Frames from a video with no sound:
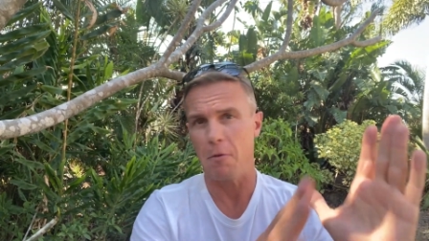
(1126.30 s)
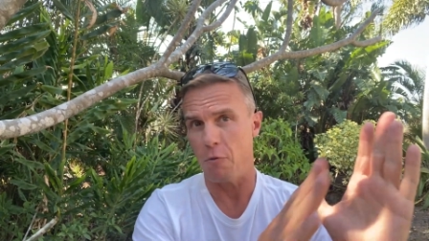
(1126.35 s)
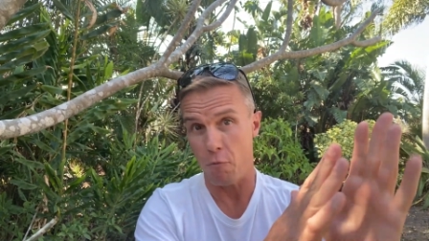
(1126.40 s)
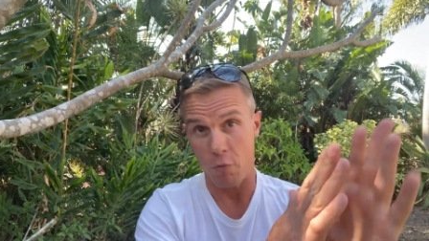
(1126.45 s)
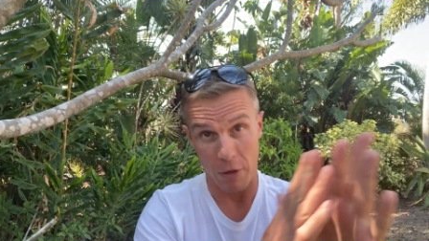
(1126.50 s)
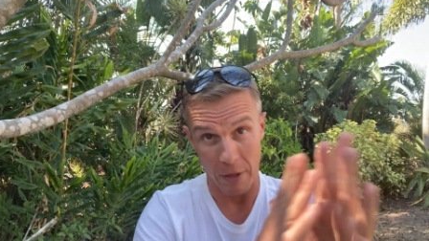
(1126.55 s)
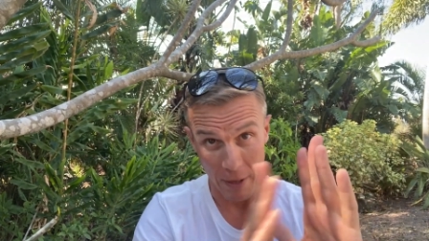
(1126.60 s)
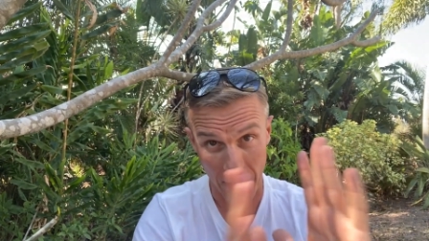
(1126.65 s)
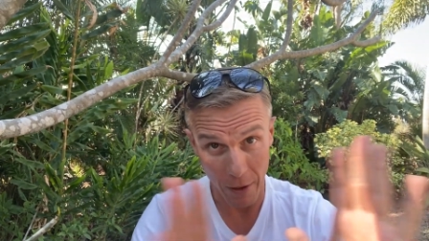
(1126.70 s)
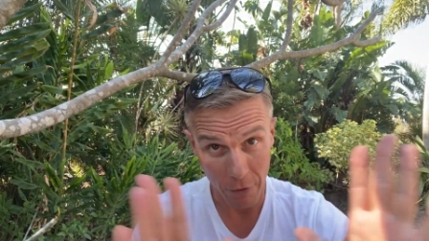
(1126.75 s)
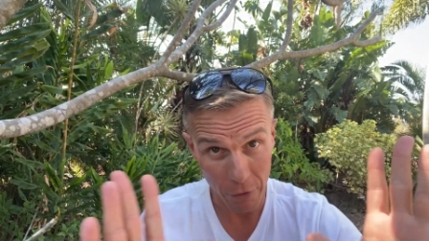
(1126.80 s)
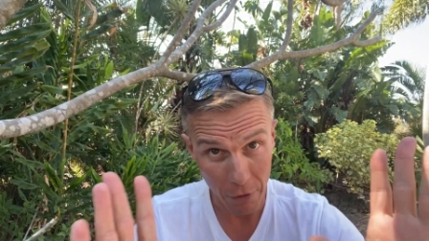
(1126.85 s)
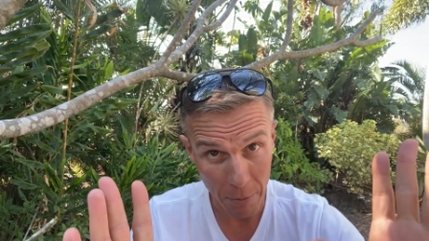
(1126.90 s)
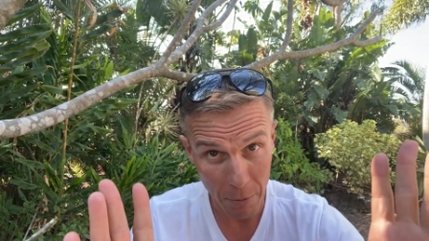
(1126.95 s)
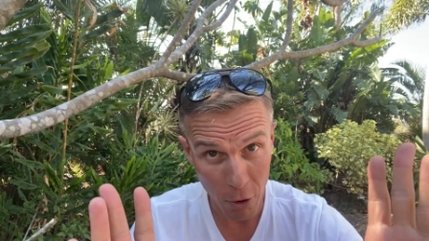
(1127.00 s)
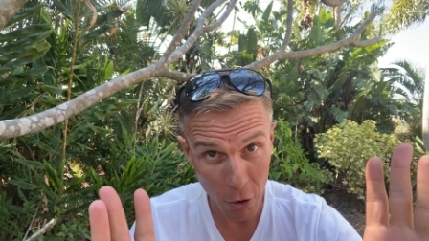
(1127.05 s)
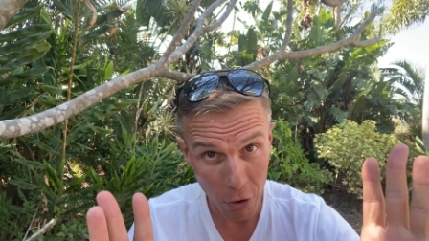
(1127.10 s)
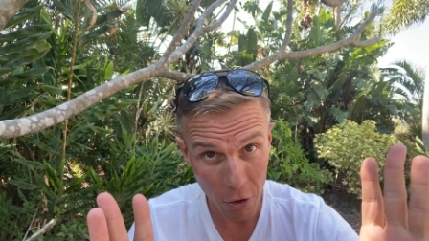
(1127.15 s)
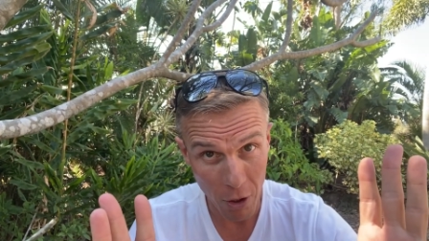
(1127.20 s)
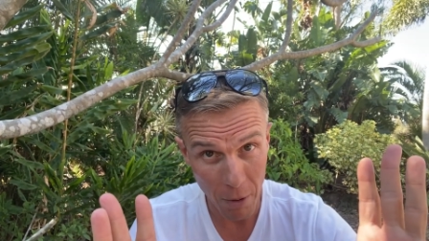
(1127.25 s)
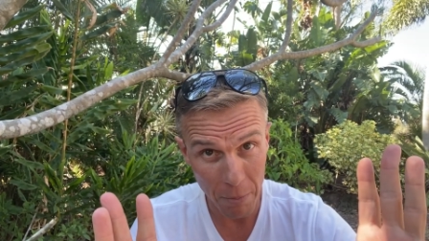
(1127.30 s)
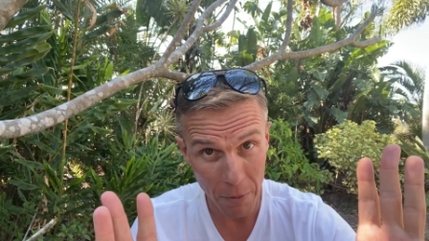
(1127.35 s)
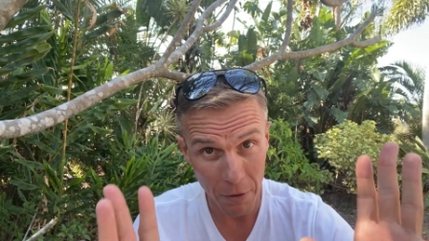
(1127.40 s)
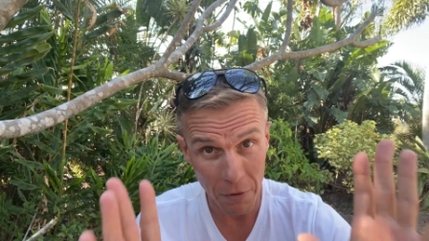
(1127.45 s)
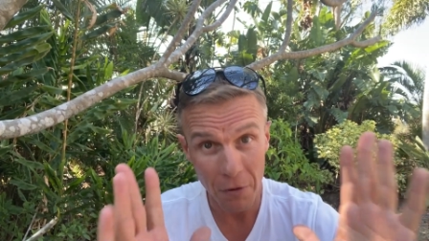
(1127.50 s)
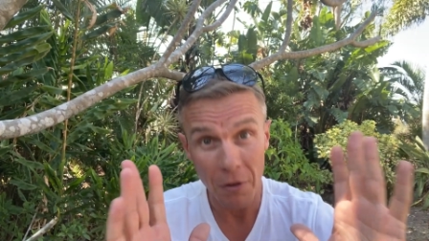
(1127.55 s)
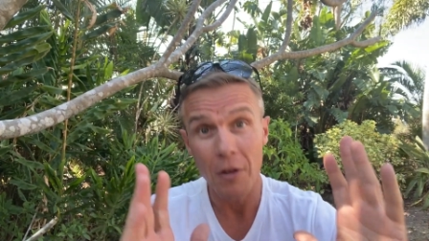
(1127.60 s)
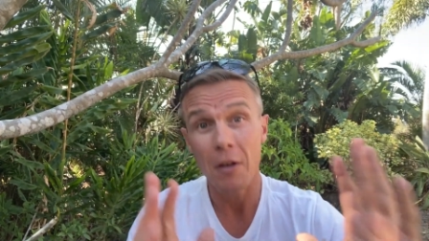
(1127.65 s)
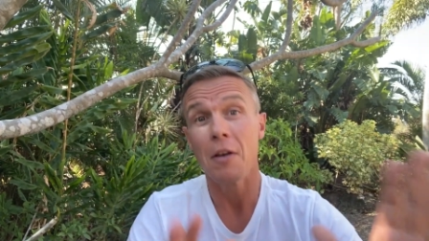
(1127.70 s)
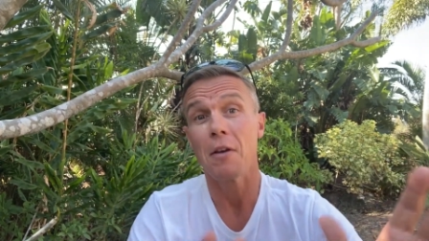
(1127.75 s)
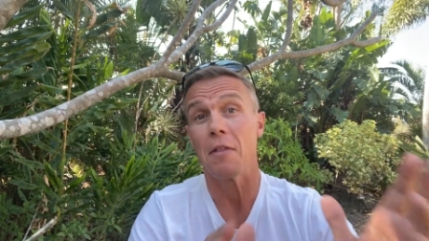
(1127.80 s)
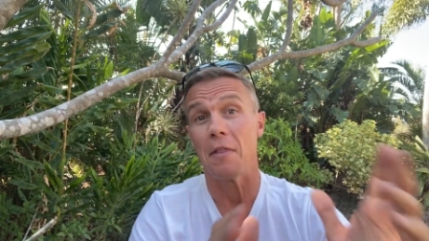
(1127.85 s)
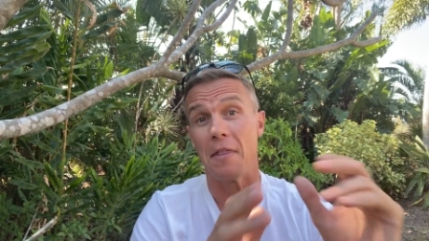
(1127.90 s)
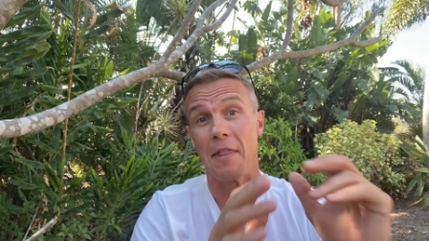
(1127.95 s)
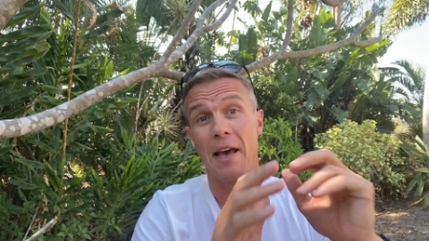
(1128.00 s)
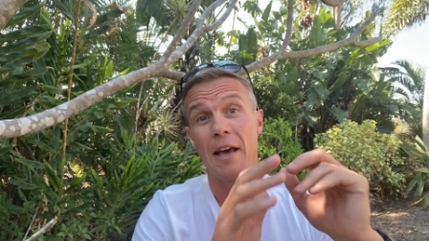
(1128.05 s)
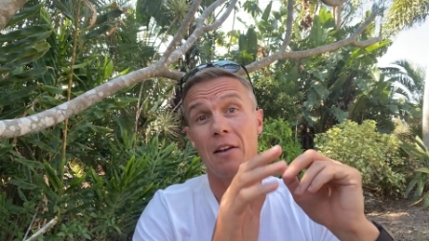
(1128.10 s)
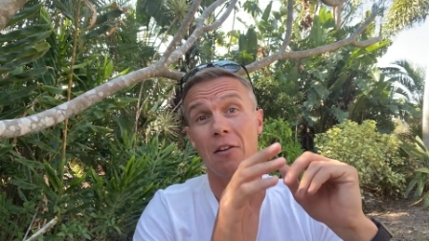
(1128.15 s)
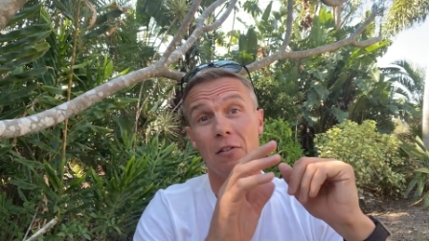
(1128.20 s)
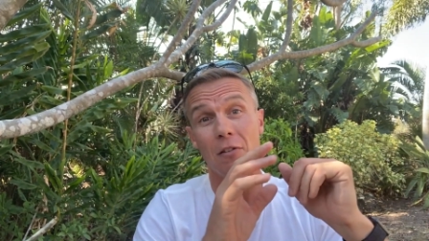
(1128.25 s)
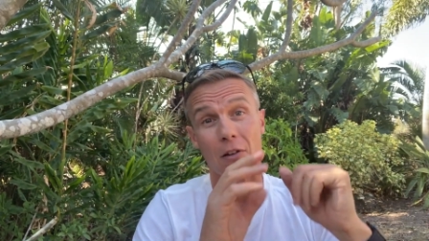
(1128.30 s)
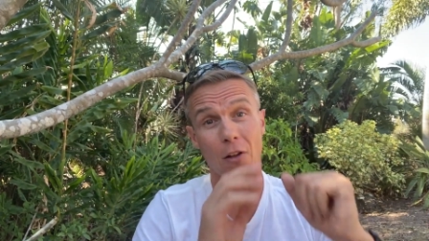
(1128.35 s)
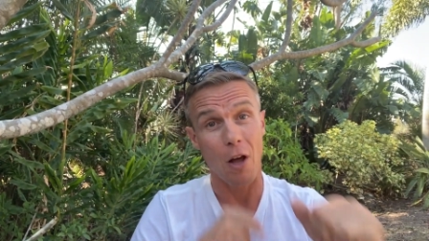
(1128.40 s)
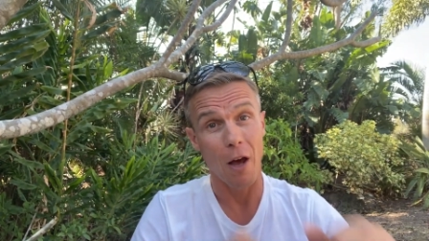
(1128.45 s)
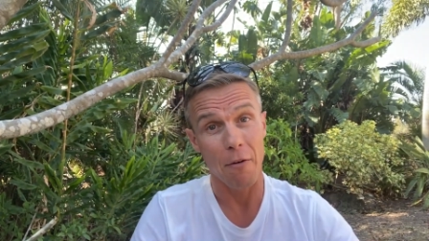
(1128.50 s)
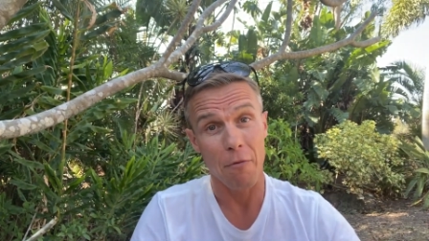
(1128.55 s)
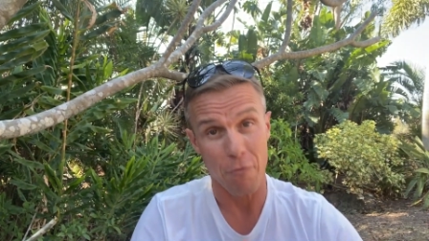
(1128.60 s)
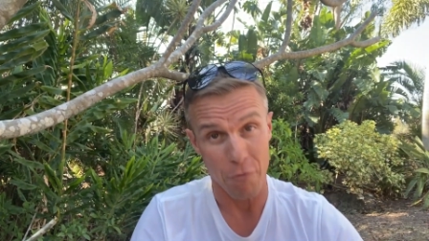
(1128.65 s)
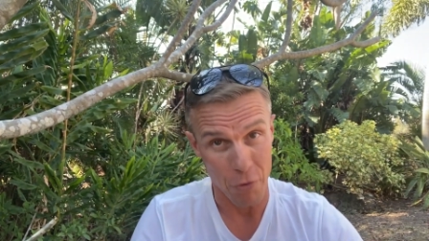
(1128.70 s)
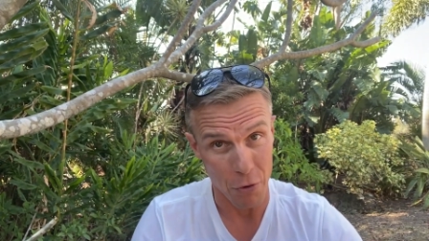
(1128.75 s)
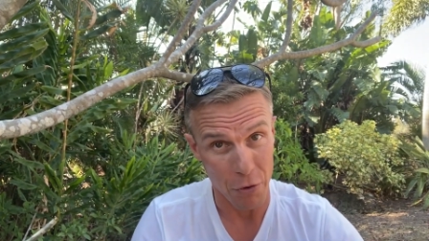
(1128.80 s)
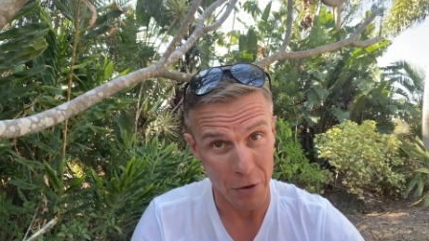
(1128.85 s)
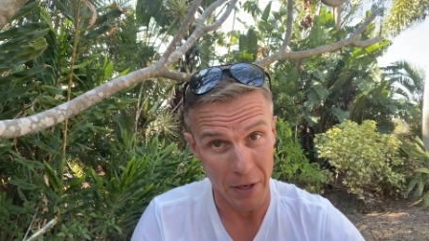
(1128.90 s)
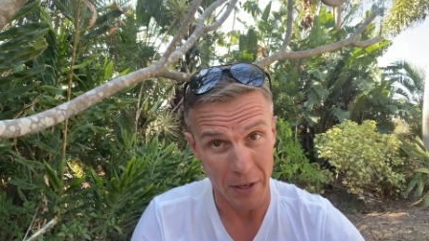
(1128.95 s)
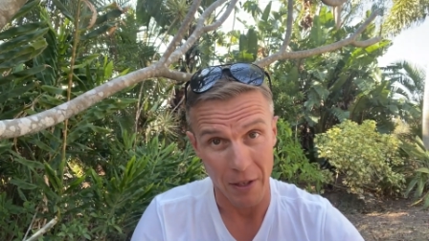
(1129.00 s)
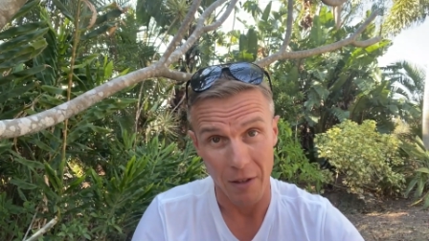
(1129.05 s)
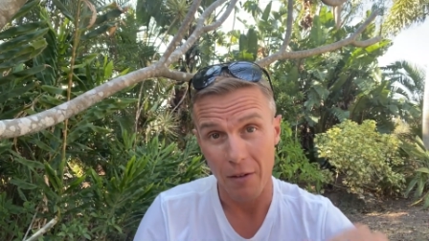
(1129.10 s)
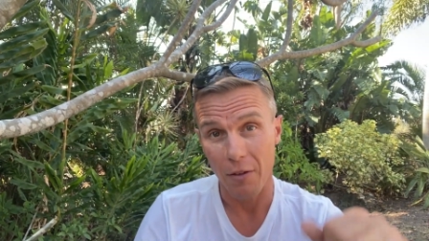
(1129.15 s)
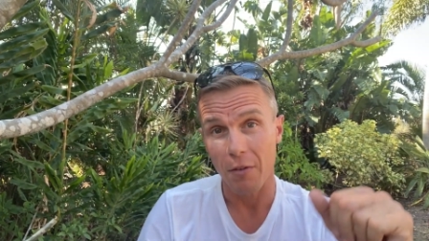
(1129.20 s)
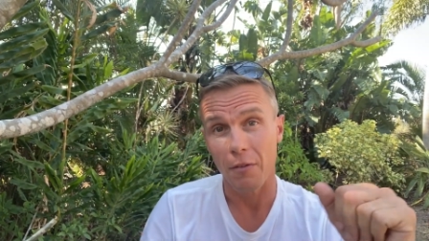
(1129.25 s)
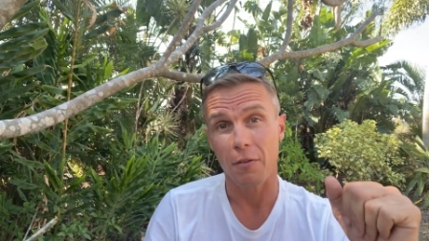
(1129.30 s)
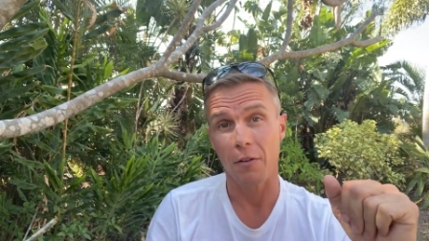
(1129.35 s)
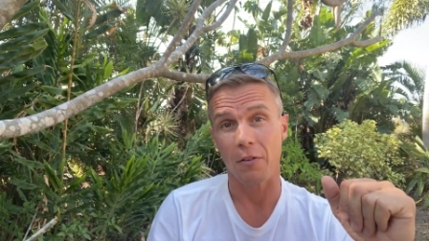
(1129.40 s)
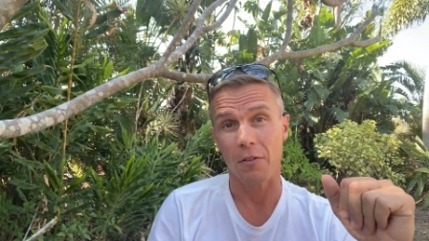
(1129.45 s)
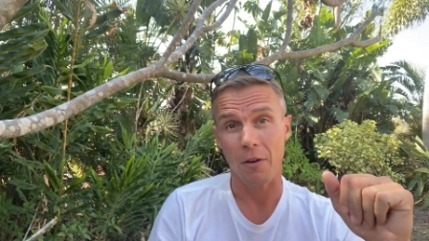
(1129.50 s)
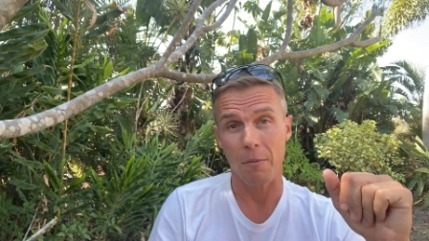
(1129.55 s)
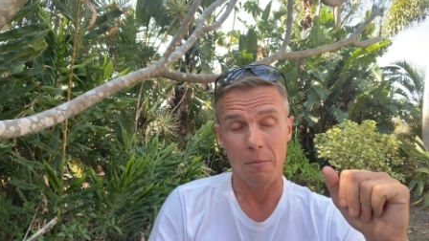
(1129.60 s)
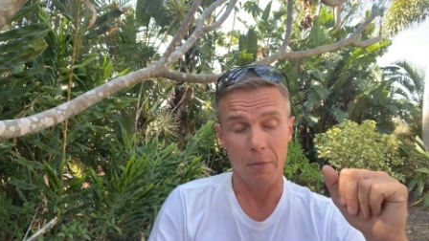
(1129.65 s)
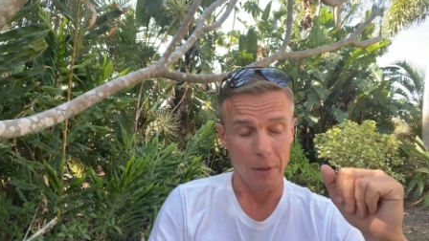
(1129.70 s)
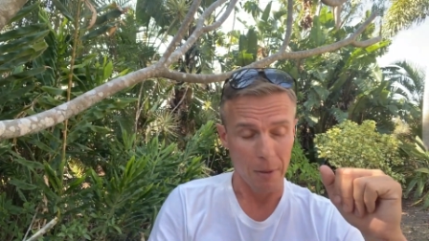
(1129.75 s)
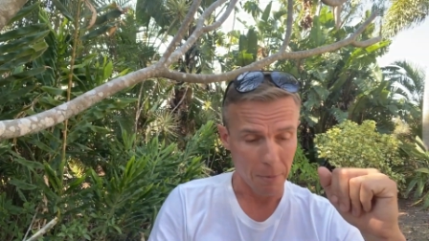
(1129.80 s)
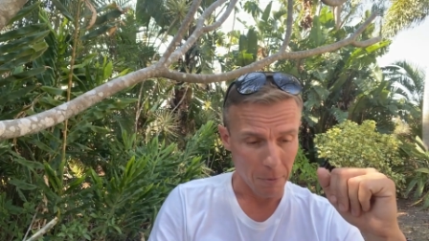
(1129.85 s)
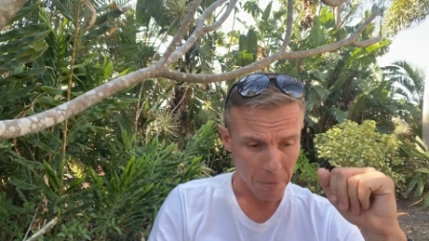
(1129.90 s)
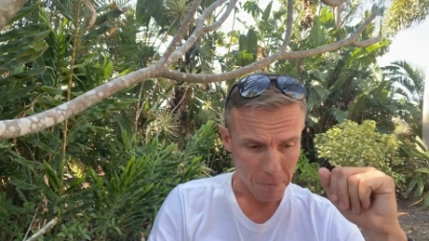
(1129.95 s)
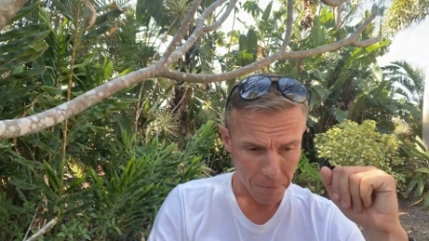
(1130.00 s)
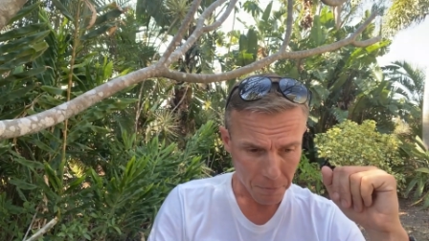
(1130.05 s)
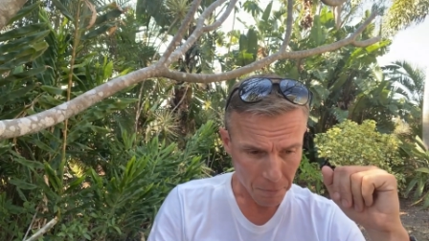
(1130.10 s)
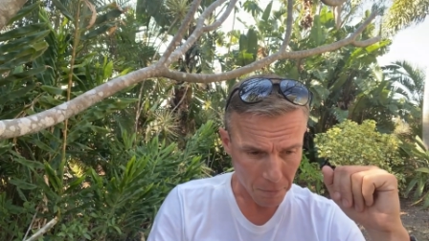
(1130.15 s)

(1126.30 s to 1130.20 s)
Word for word: regardless of your moral compass, that is life ruining for some people.